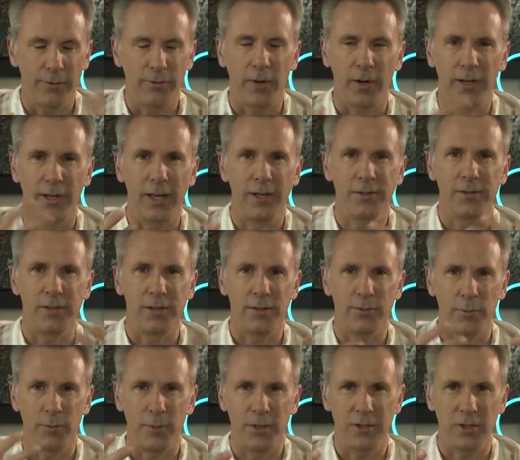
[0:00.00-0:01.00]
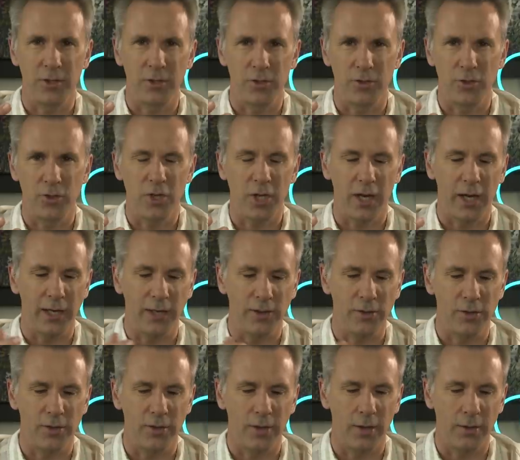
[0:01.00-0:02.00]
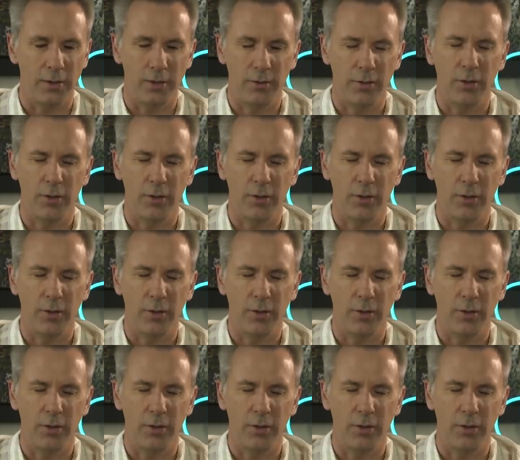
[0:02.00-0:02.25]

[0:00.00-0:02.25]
the finances for musicians changed.